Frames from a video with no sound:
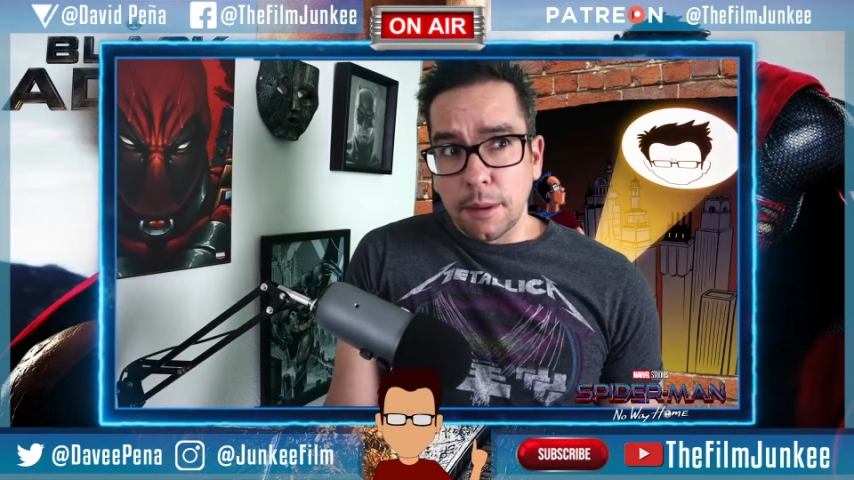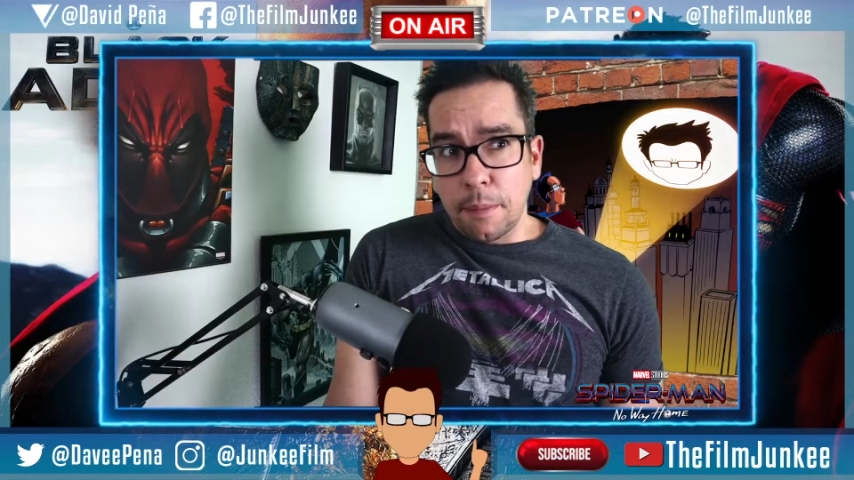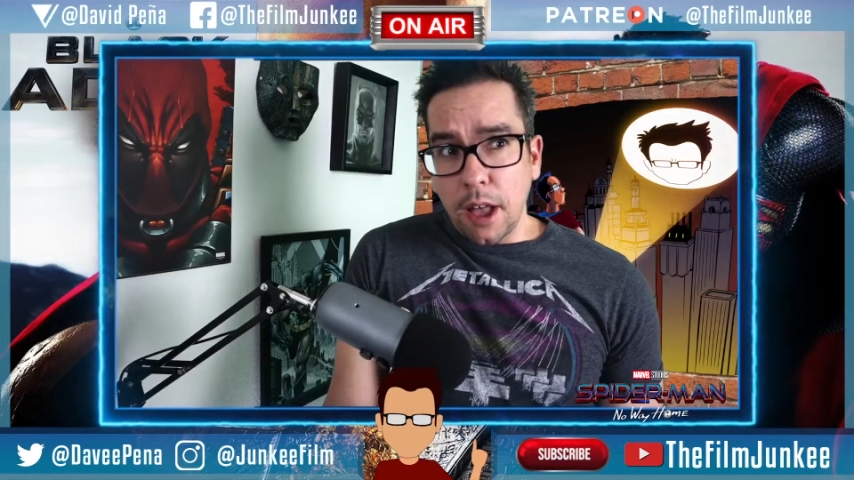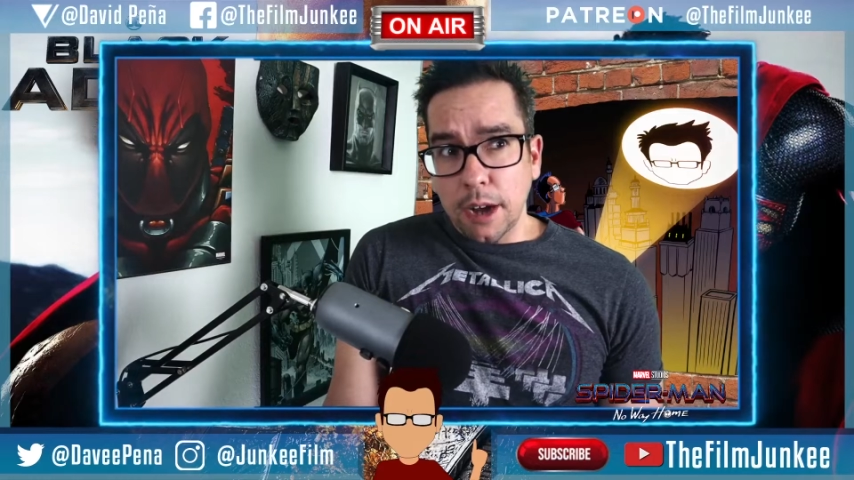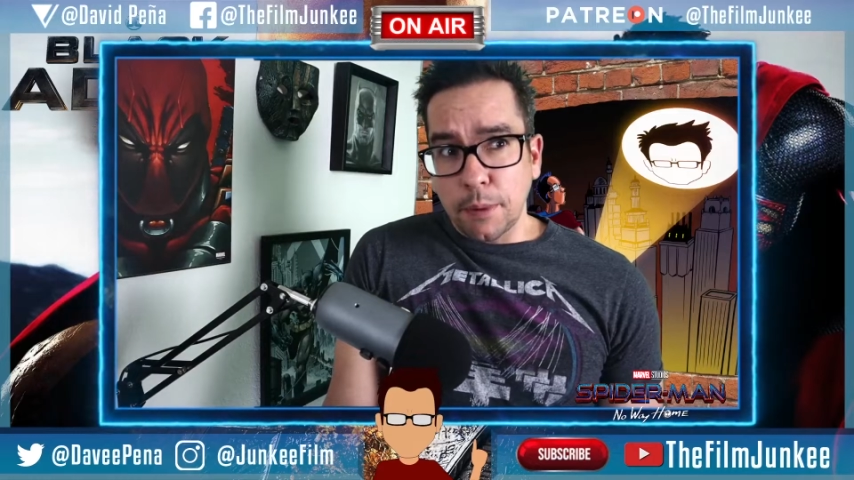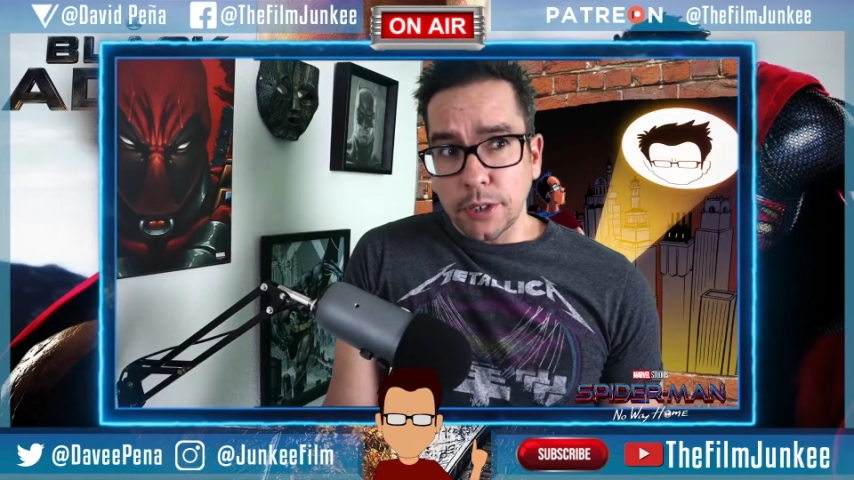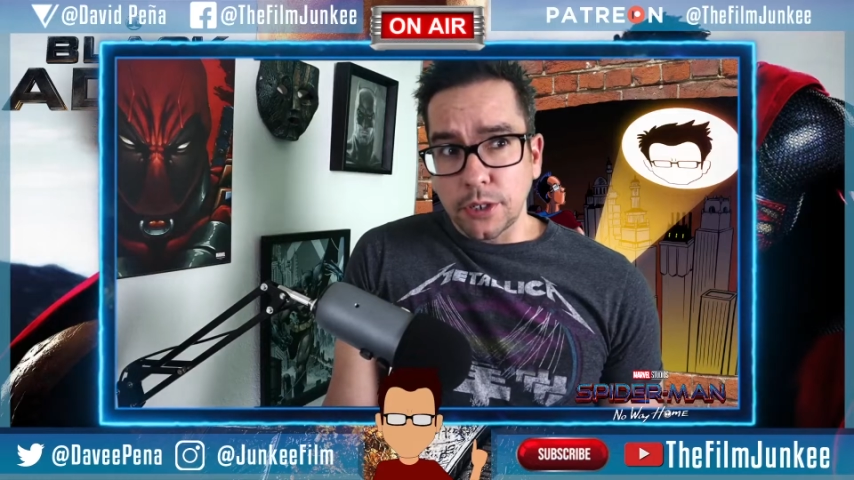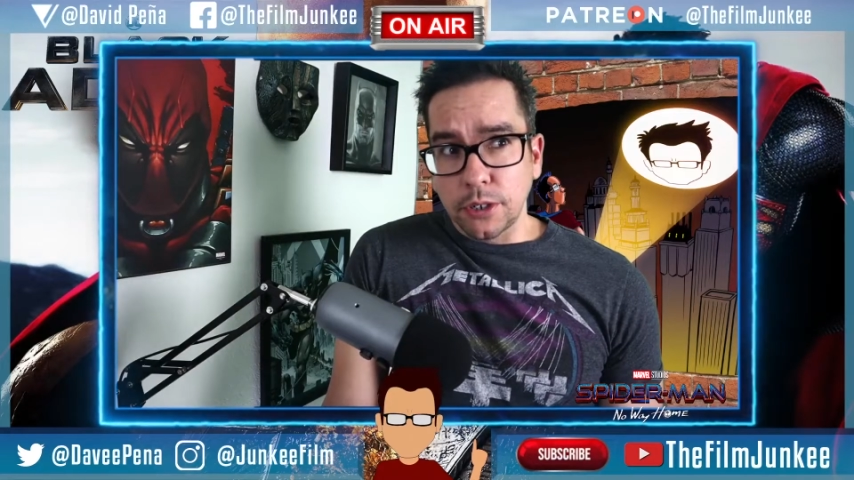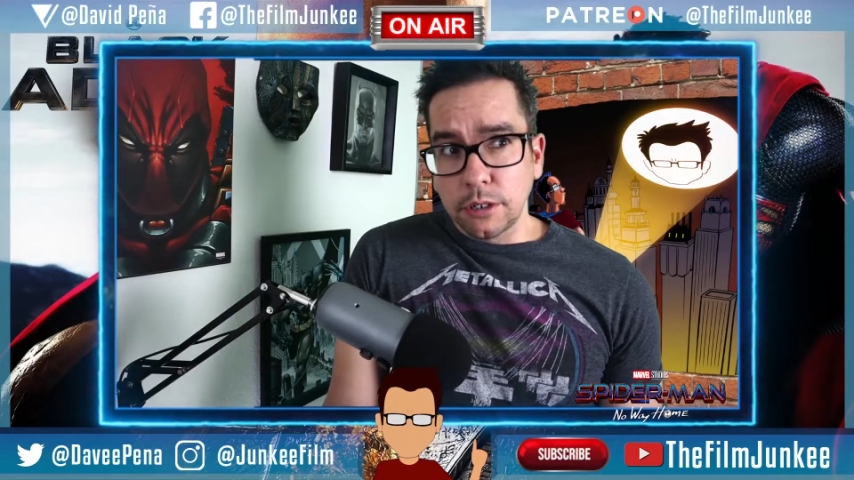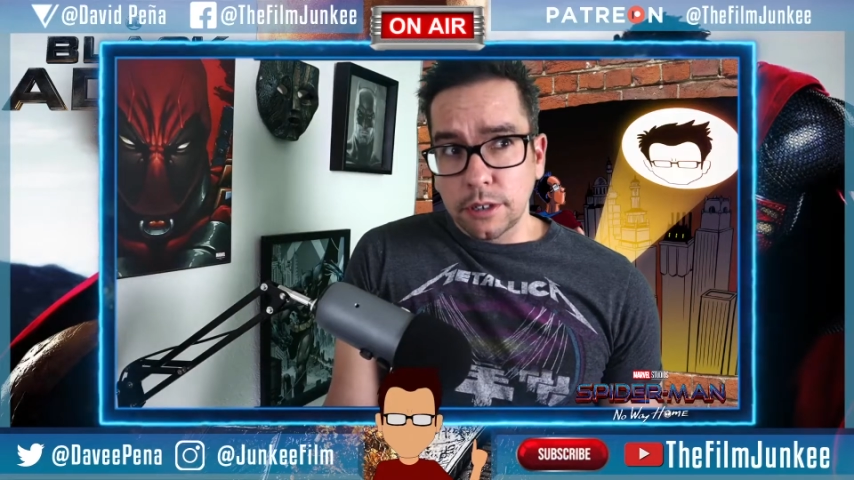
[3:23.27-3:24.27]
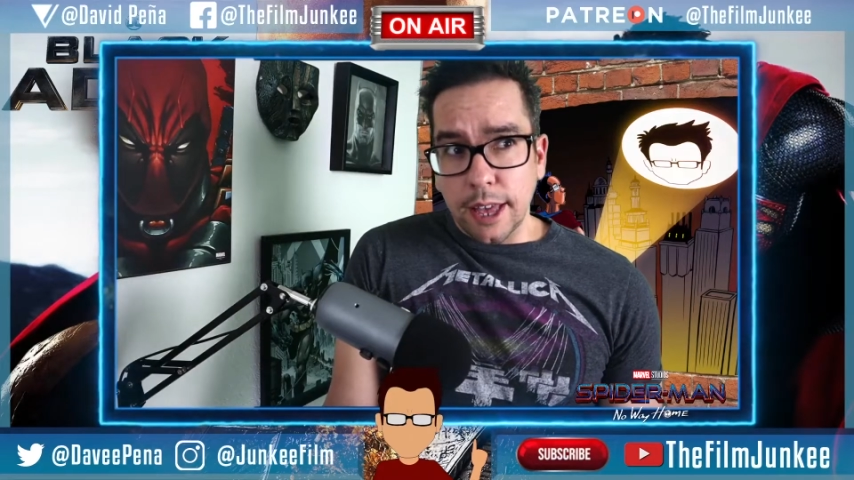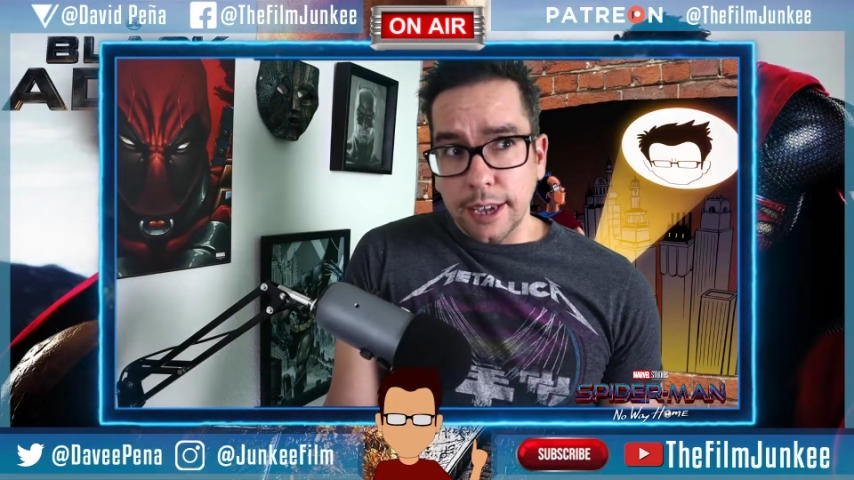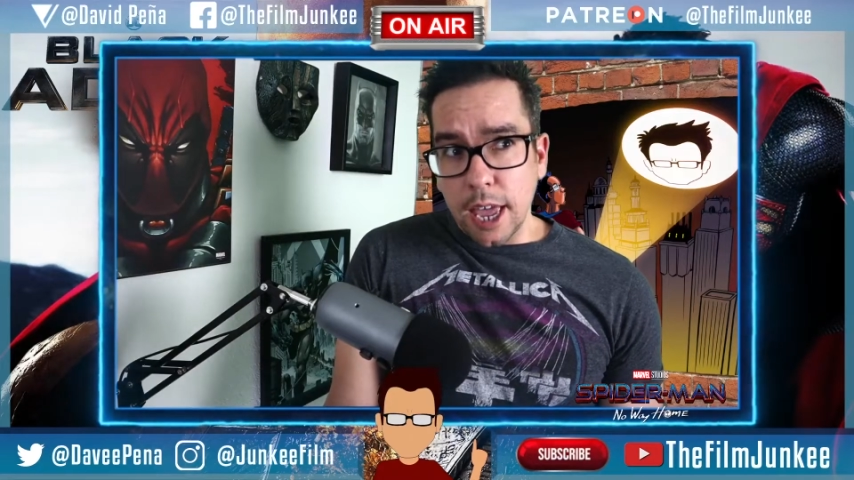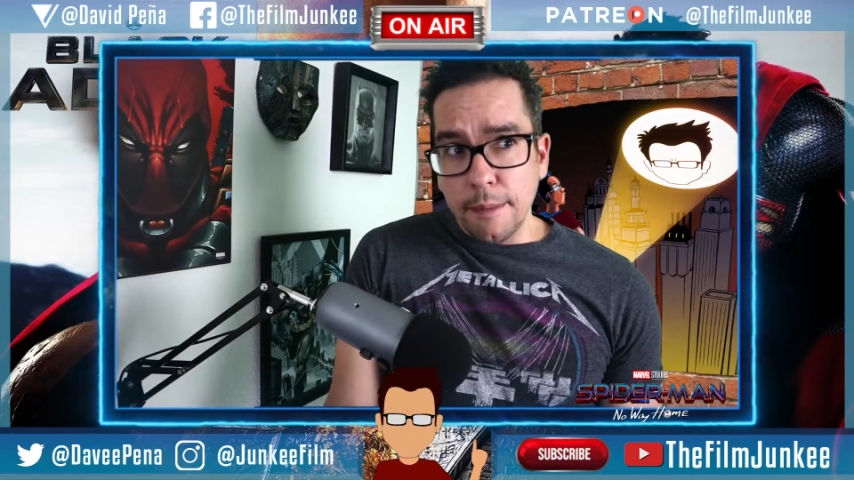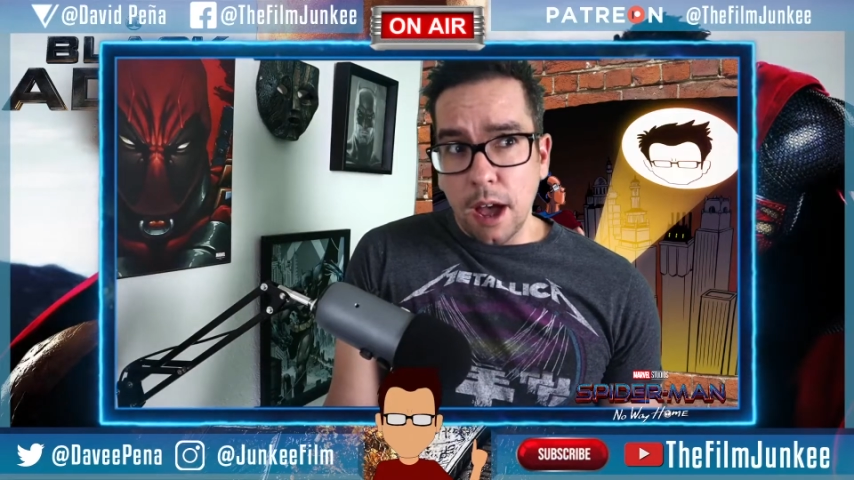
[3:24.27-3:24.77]
the blockbusters that
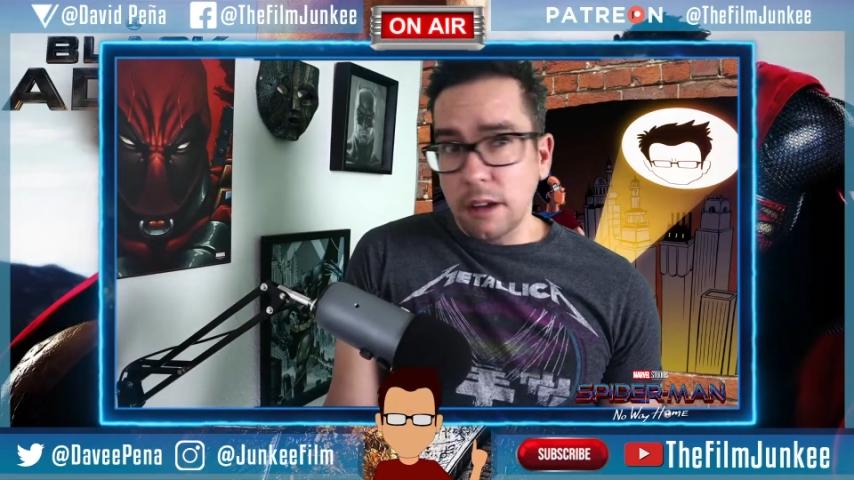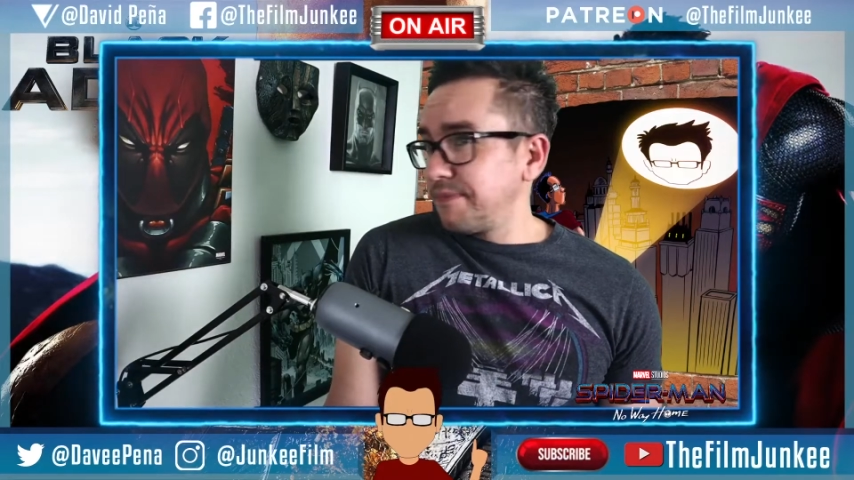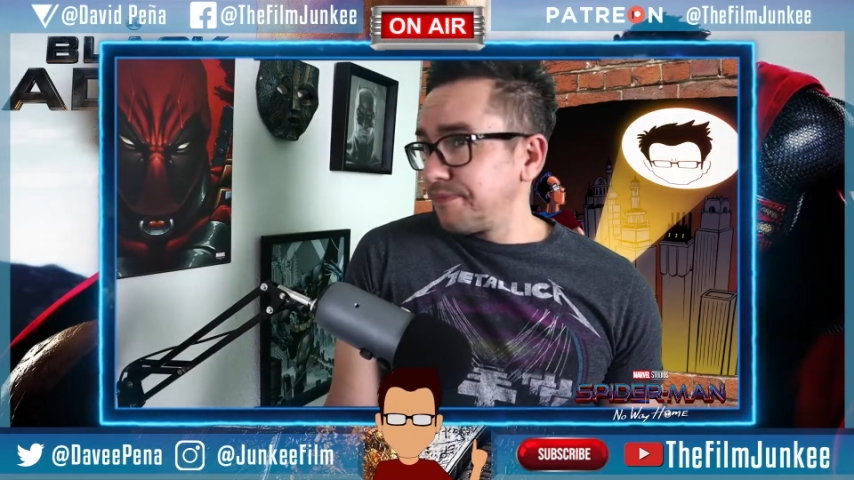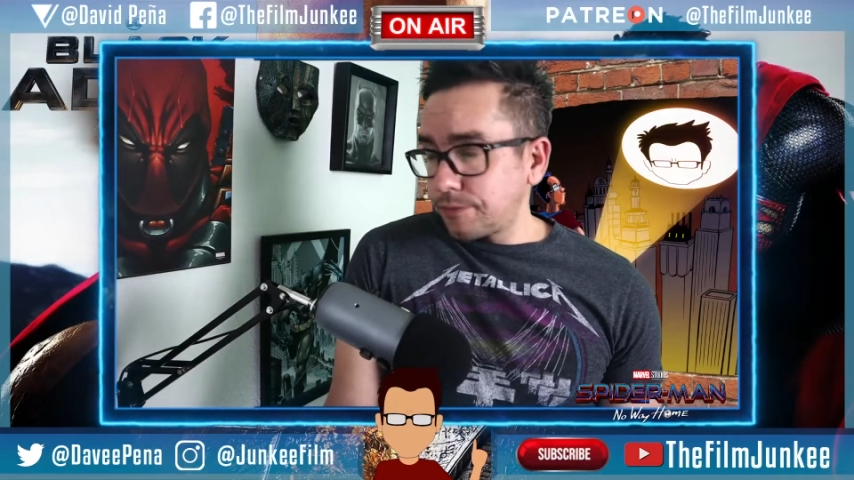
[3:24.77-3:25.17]
came out